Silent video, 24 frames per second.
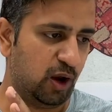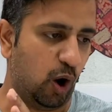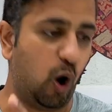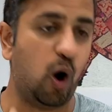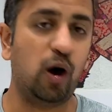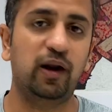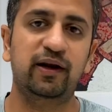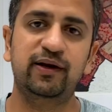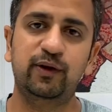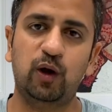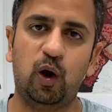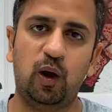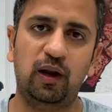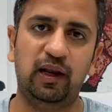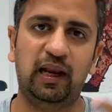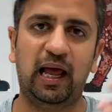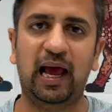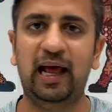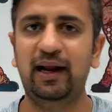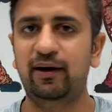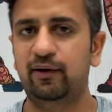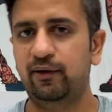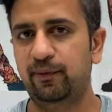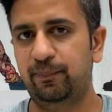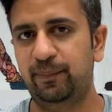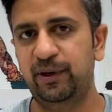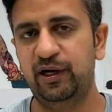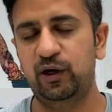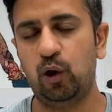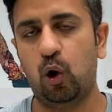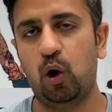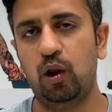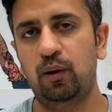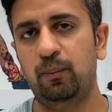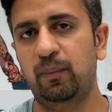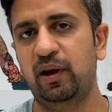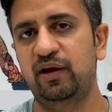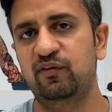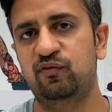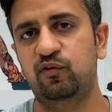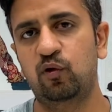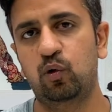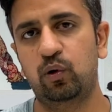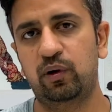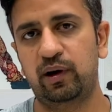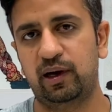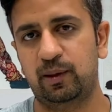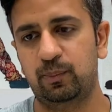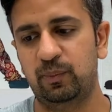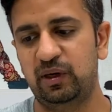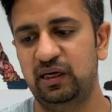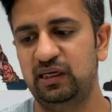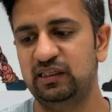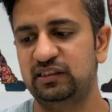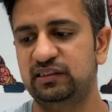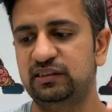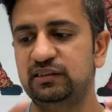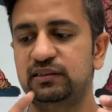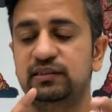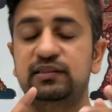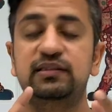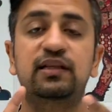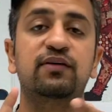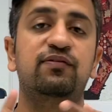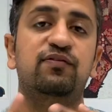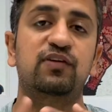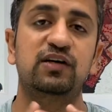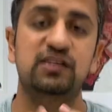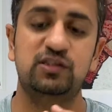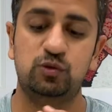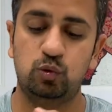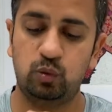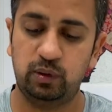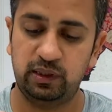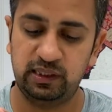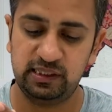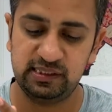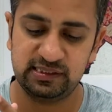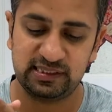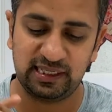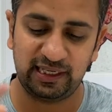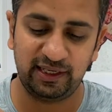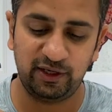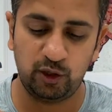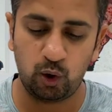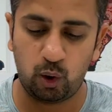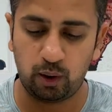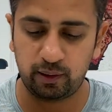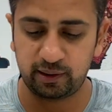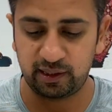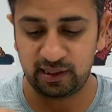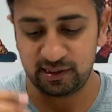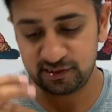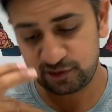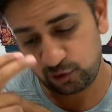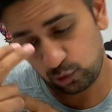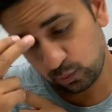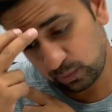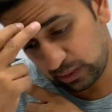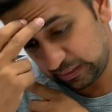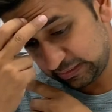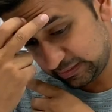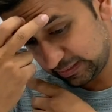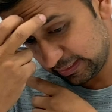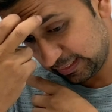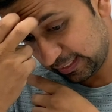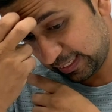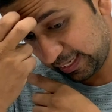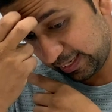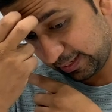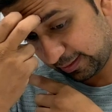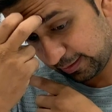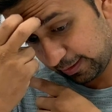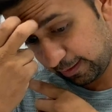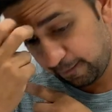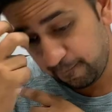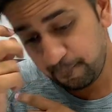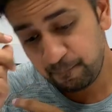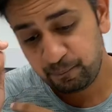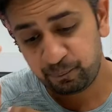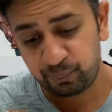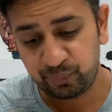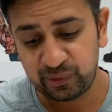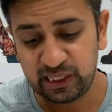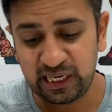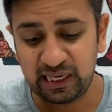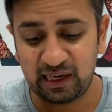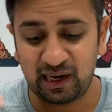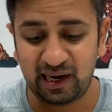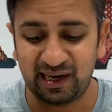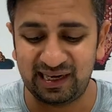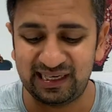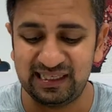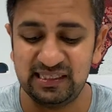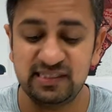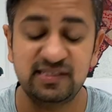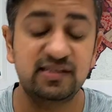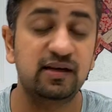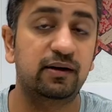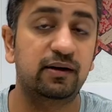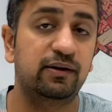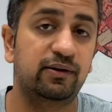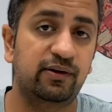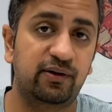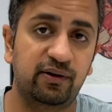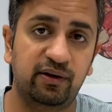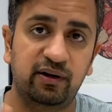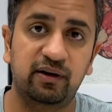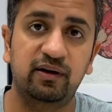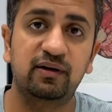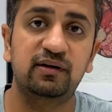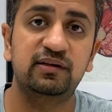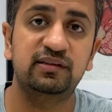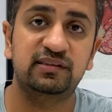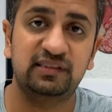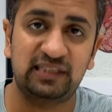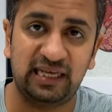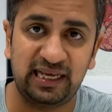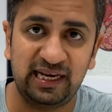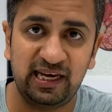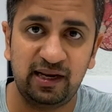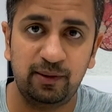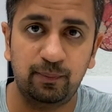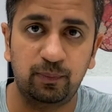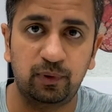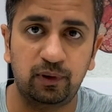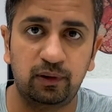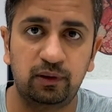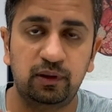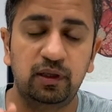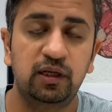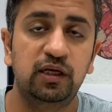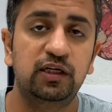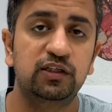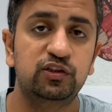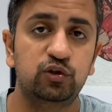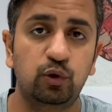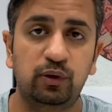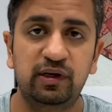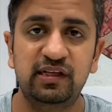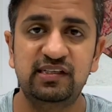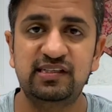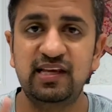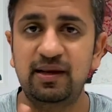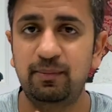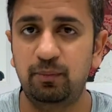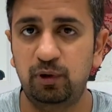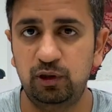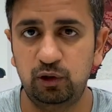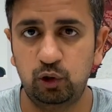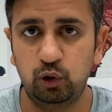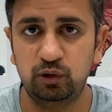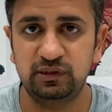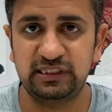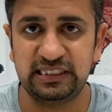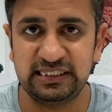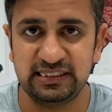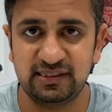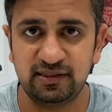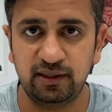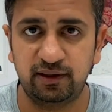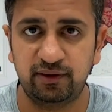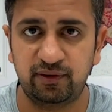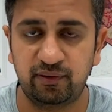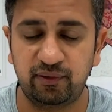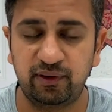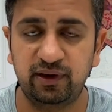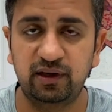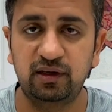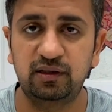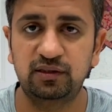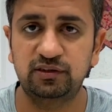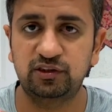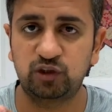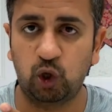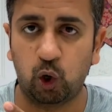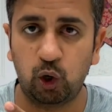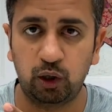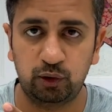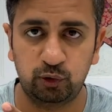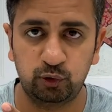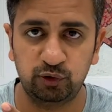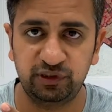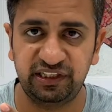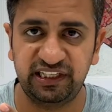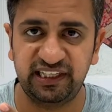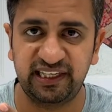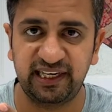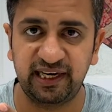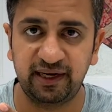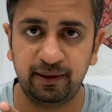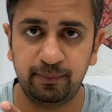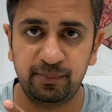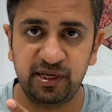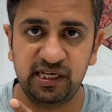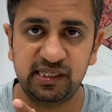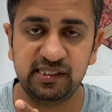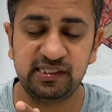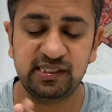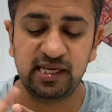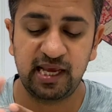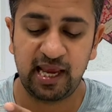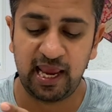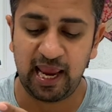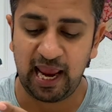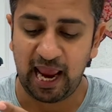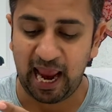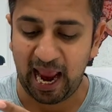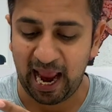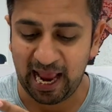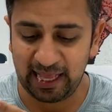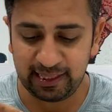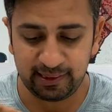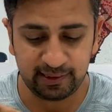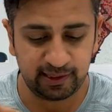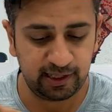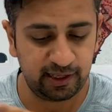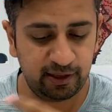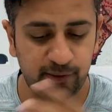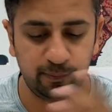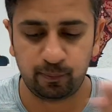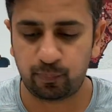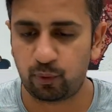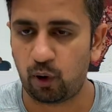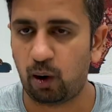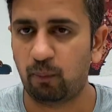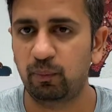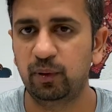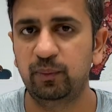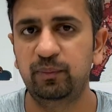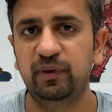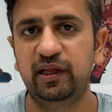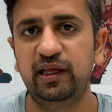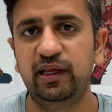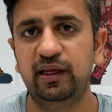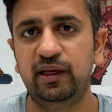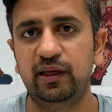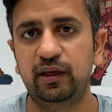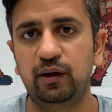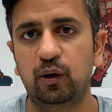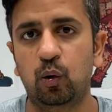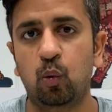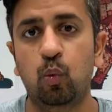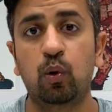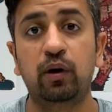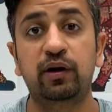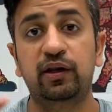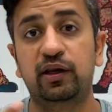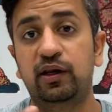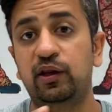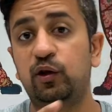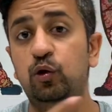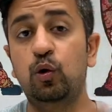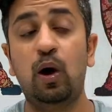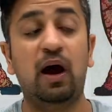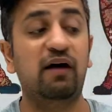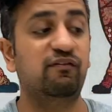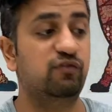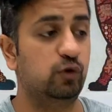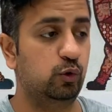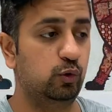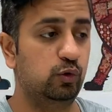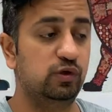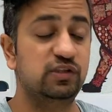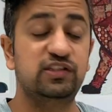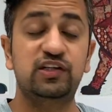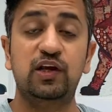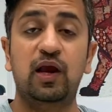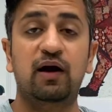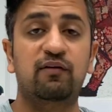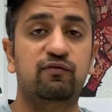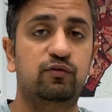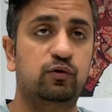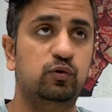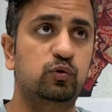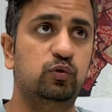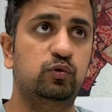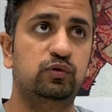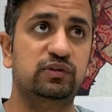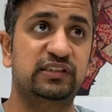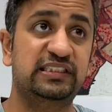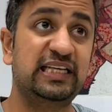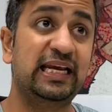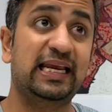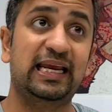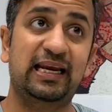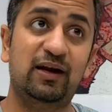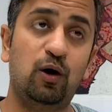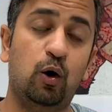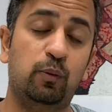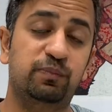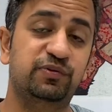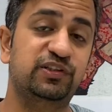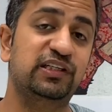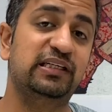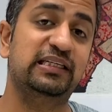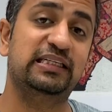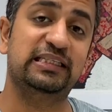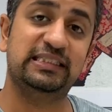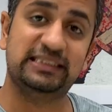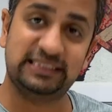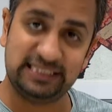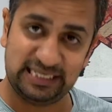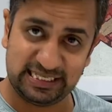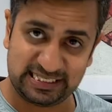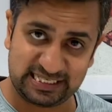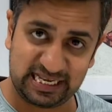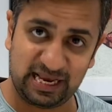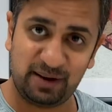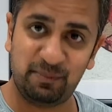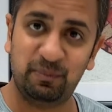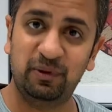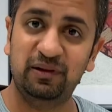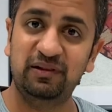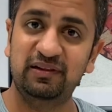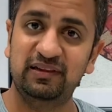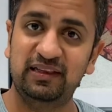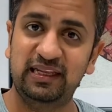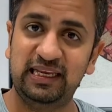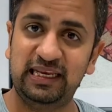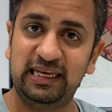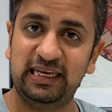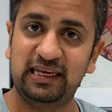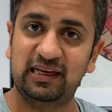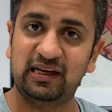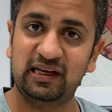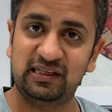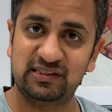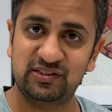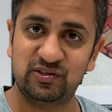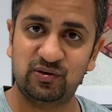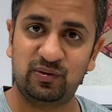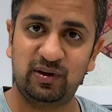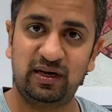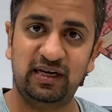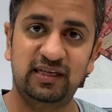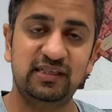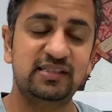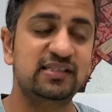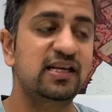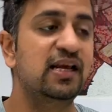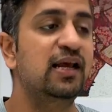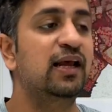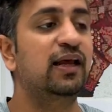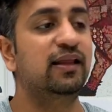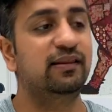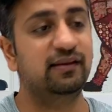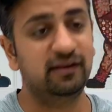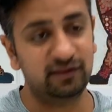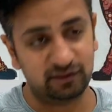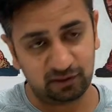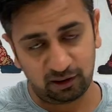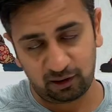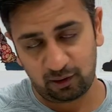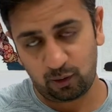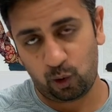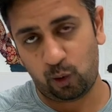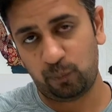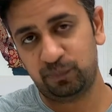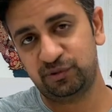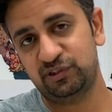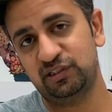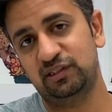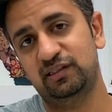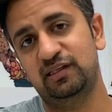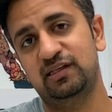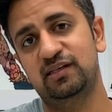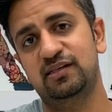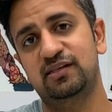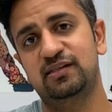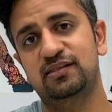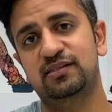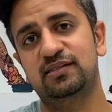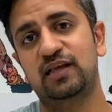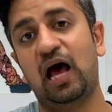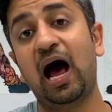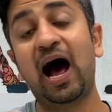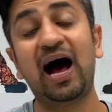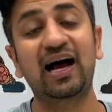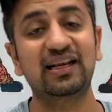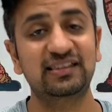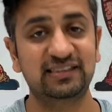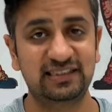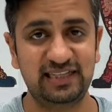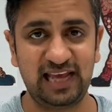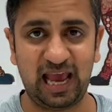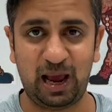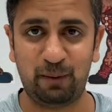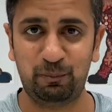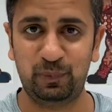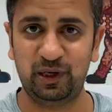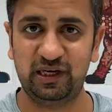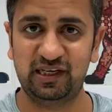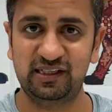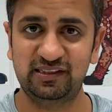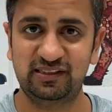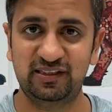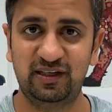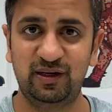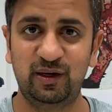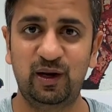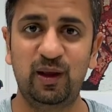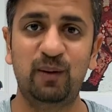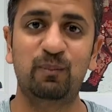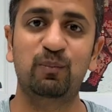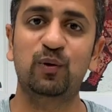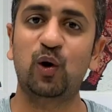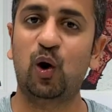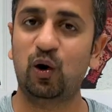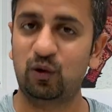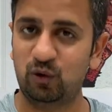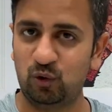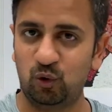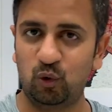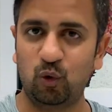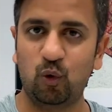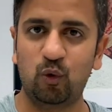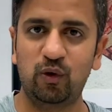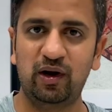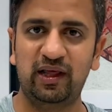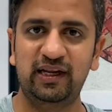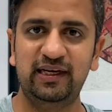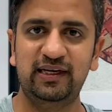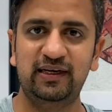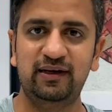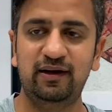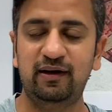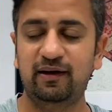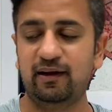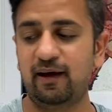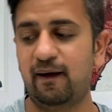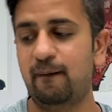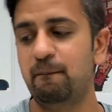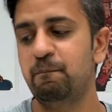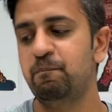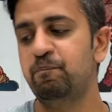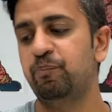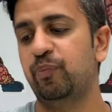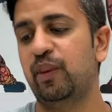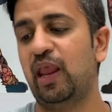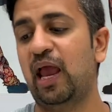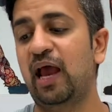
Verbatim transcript: All in all, I'll repeat all my four recommendations. The first one is, in your case, you mentioned like there are insert triggers enabled. So disable those insert triggers onto the database. And then probably what you have to do is you have to, second option is disable the constraints. The third option is ask the application team not to load any data.